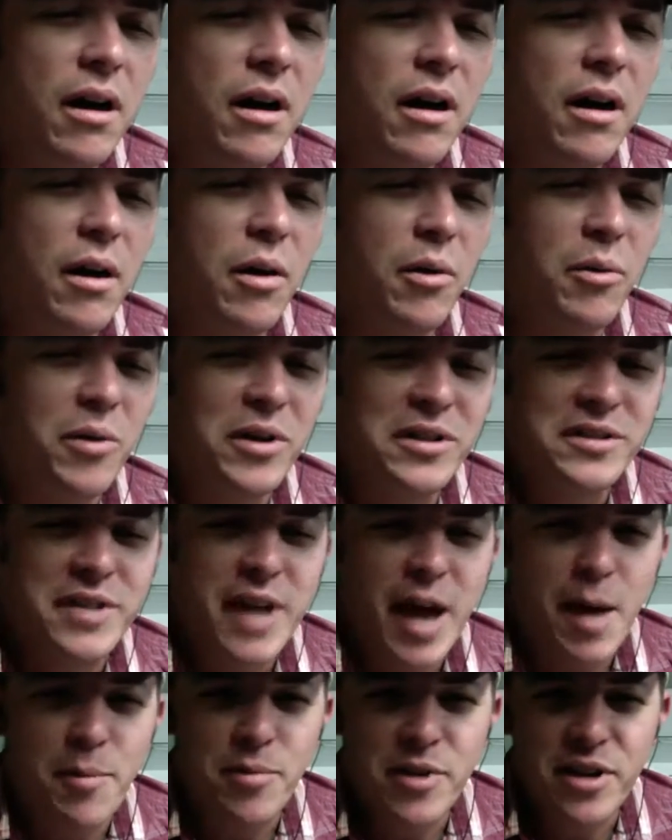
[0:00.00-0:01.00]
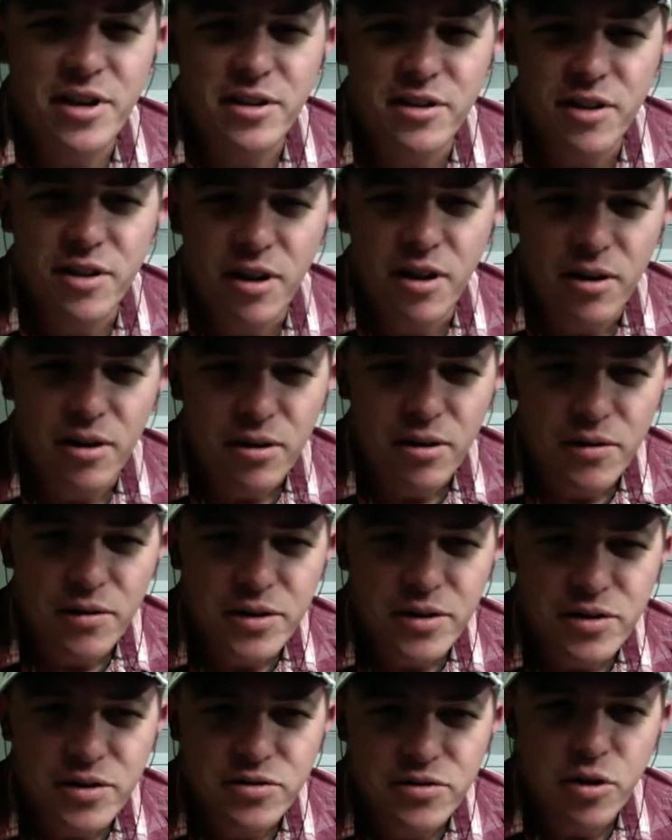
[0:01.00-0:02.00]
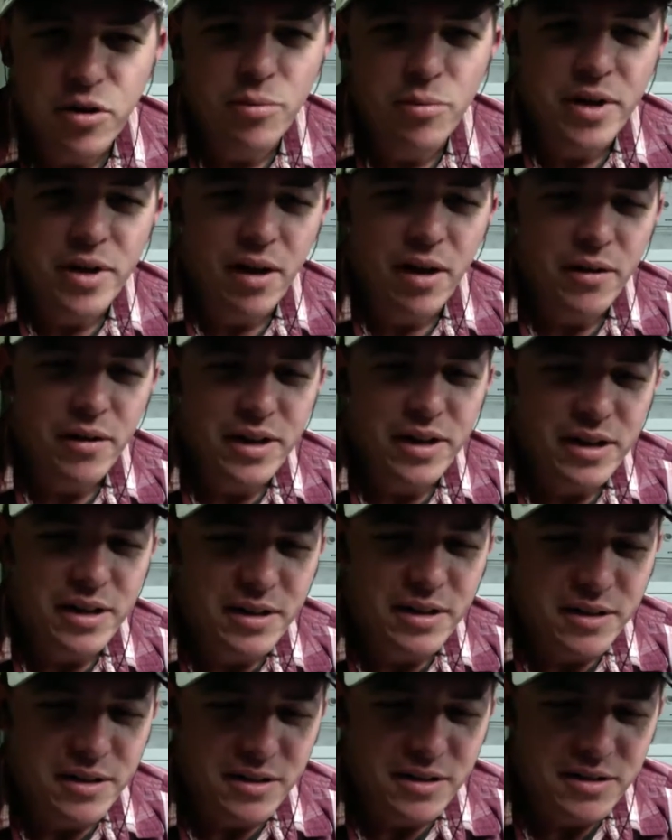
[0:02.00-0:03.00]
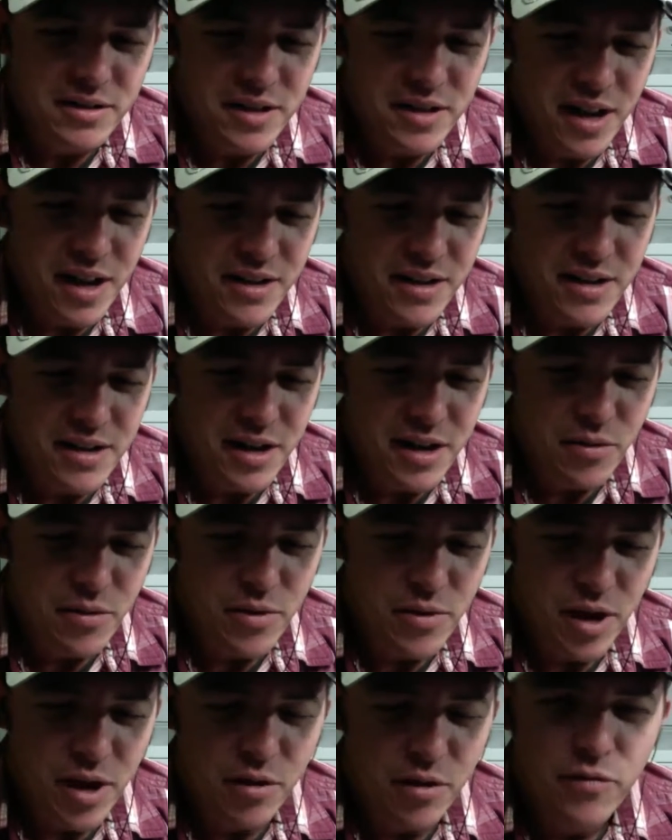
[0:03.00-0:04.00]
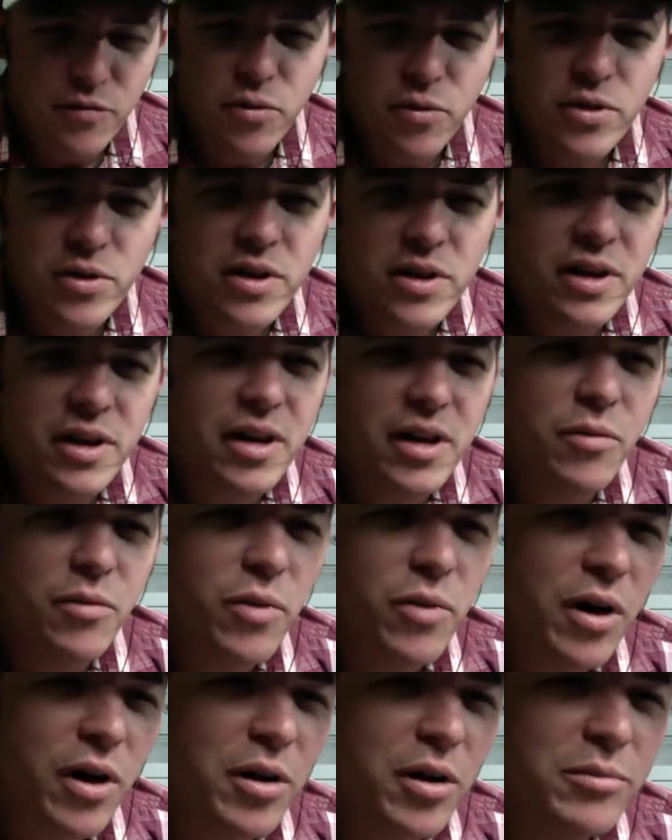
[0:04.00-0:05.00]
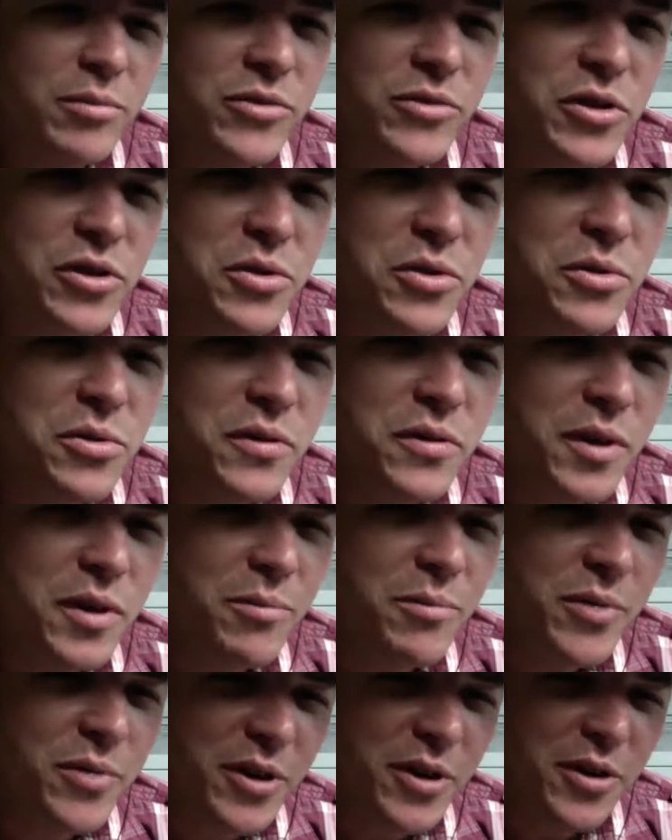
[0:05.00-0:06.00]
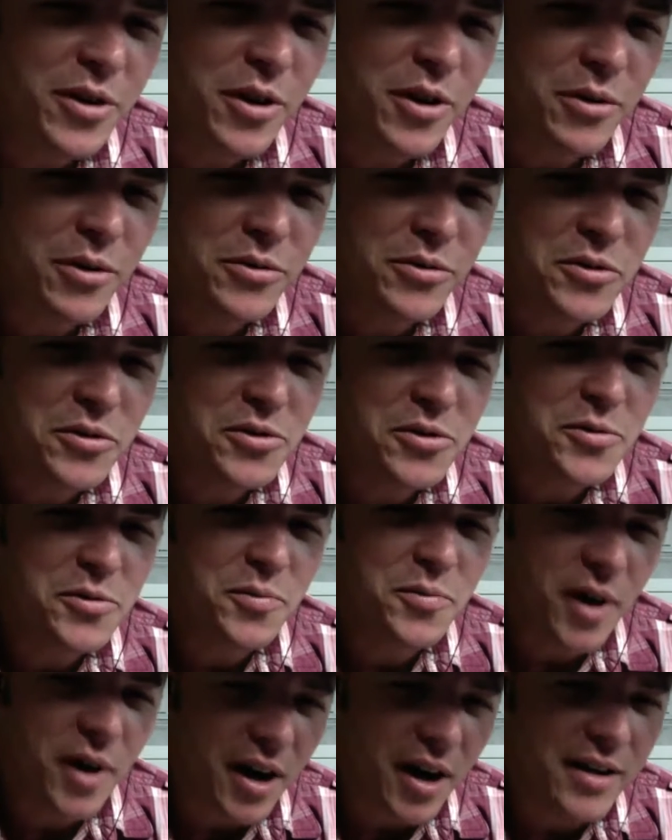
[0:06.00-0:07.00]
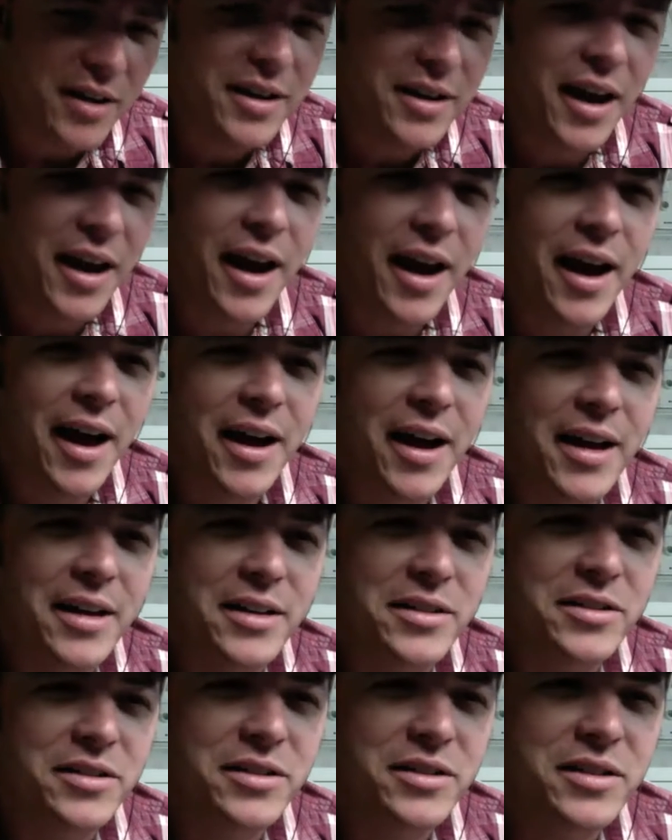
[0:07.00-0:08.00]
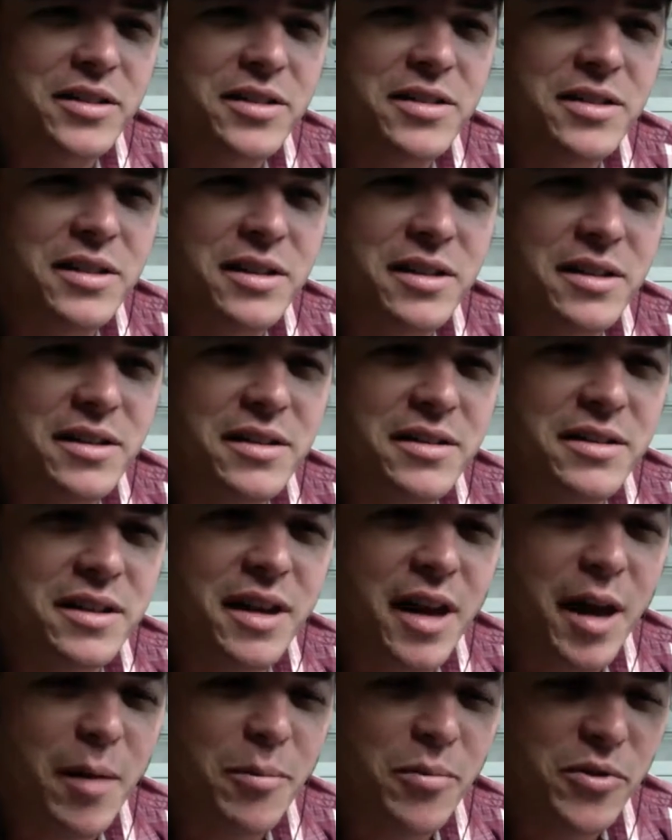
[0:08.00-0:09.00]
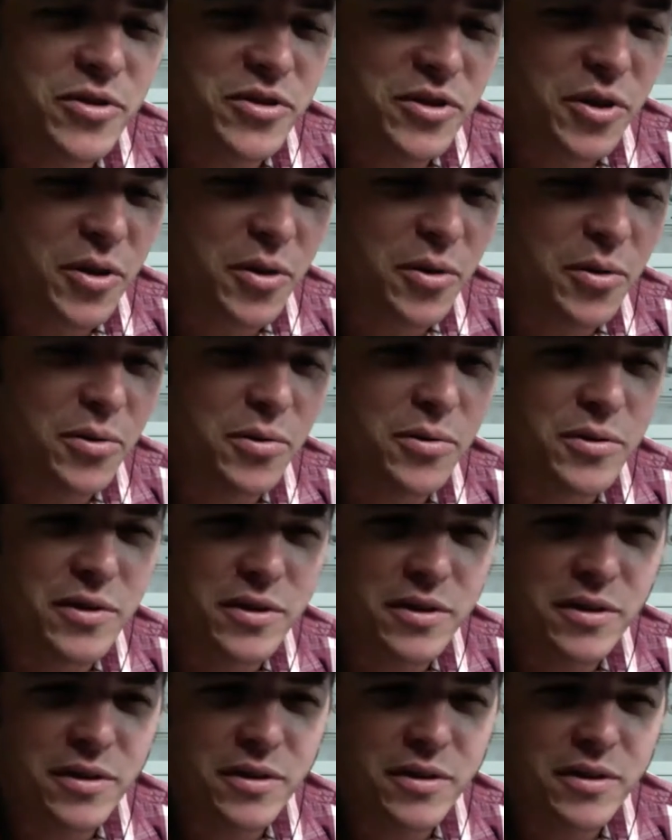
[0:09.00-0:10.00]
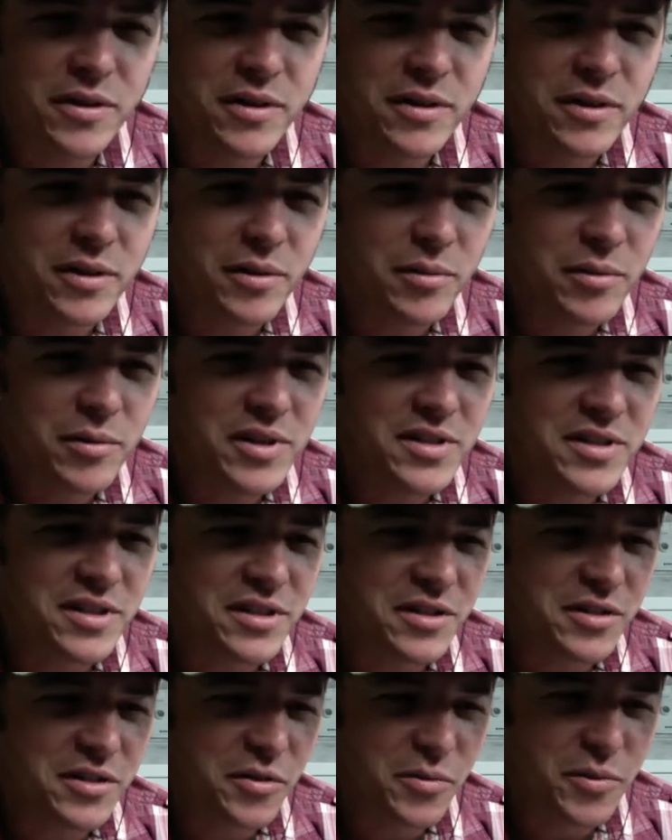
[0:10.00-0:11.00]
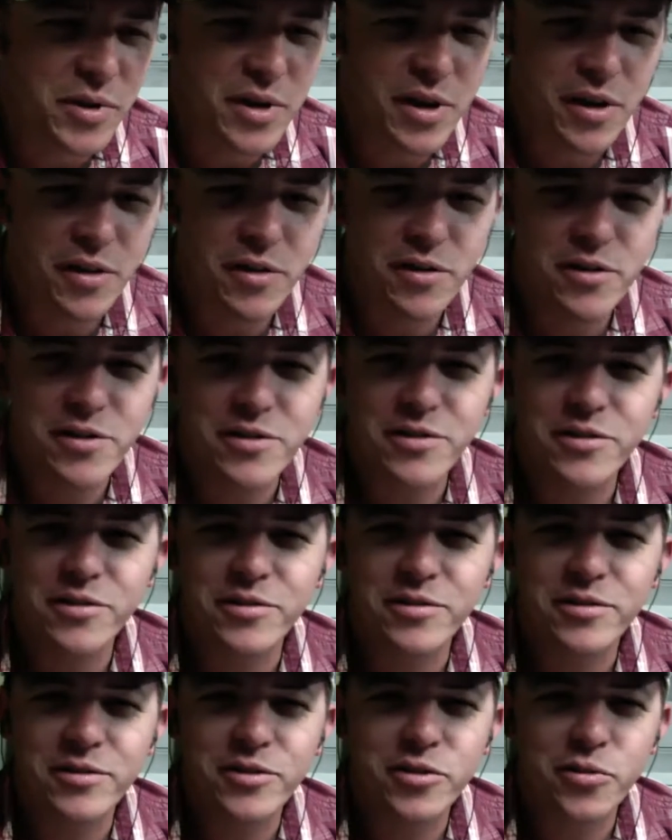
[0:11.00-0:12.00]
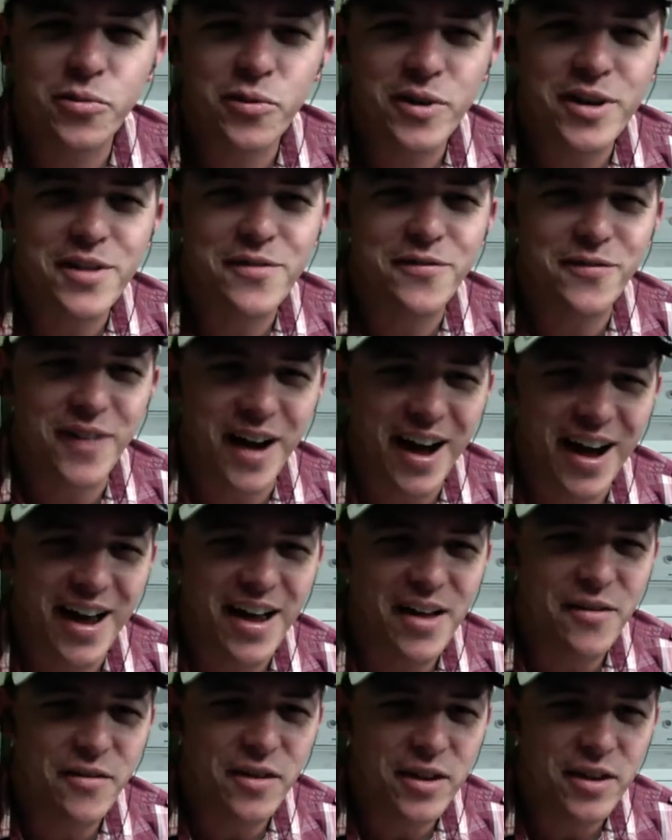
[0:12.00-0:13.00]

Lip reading: What's happening, y'all? This is Toby out in San Diego, California, and welcome to the Beer Coasters podcast. This is episode, what is this, 325?